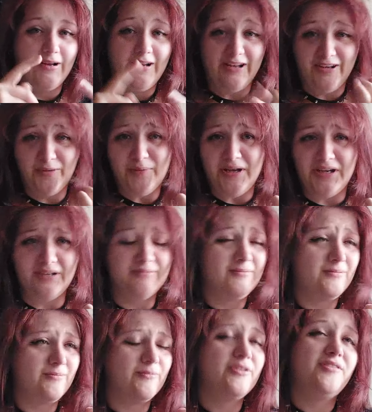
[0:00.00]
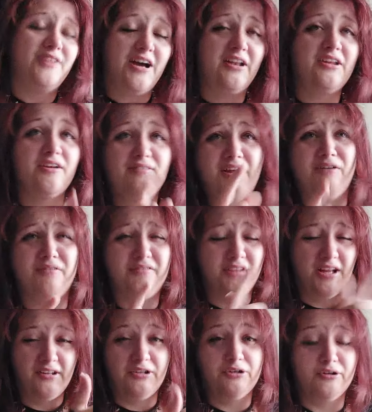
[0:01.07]
Anime, sadly, is now
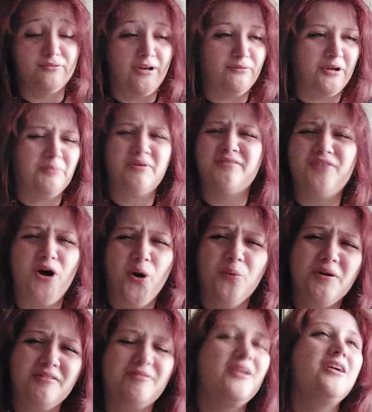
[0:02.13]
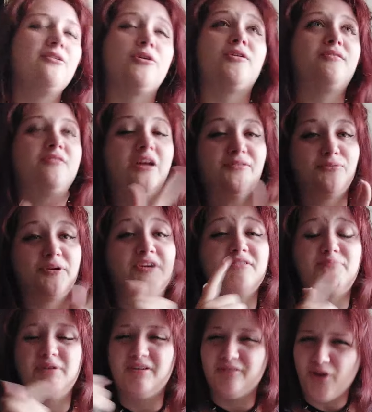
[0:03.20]
slightly going right-wing, but it's always, or left-wing,
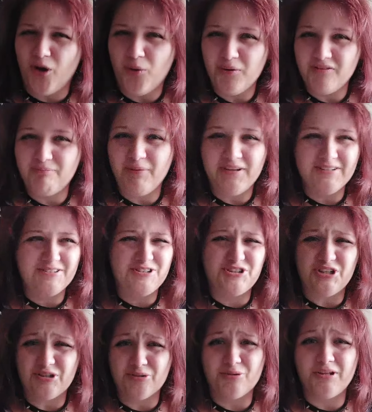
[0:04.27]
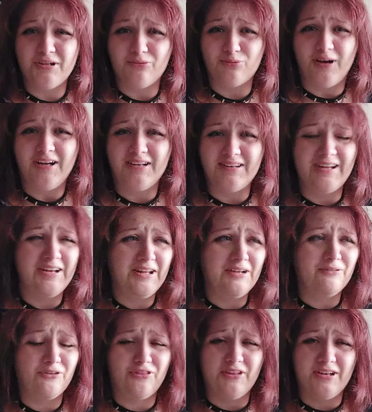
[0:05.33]
but it's always been generally right-leaning
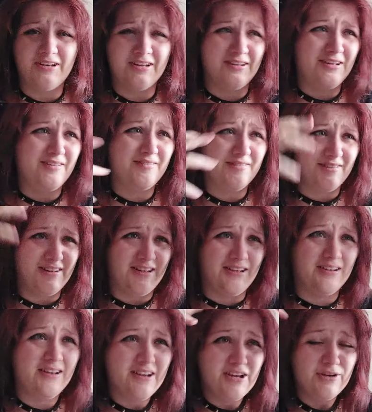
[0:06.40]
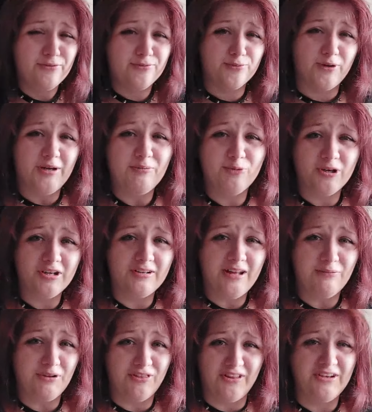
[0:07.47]
within at least the framework
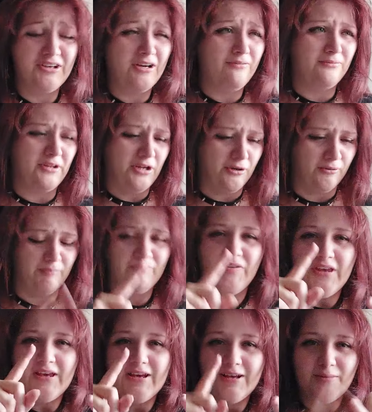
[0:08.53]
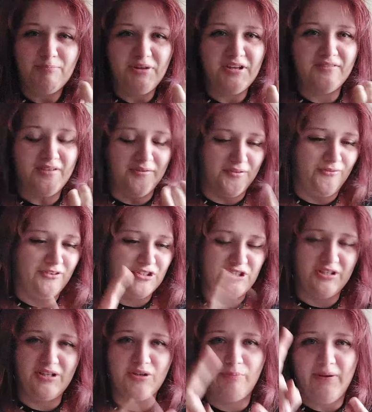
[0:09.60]
that we think of, you know, being
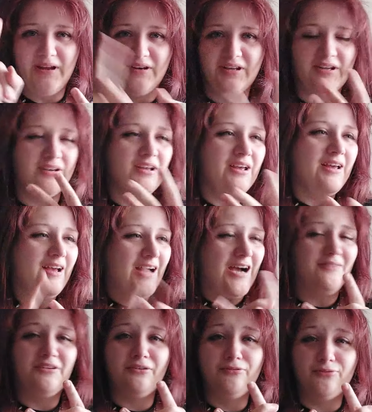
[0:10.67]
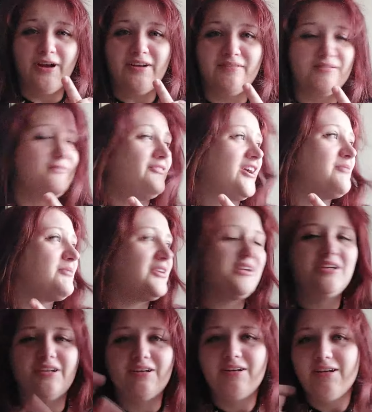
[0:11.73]
self-sufficient, independent, having friends and
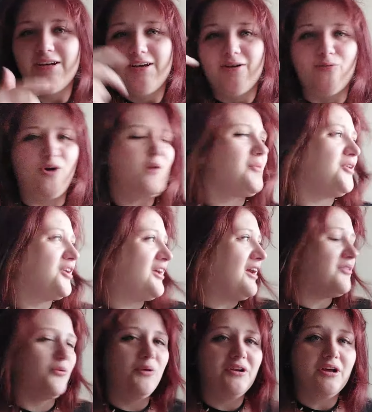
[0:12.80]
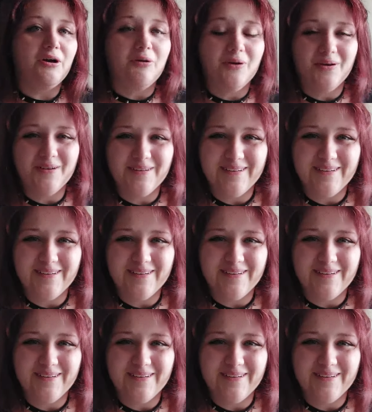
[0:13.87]
family, and why am I looking out the window?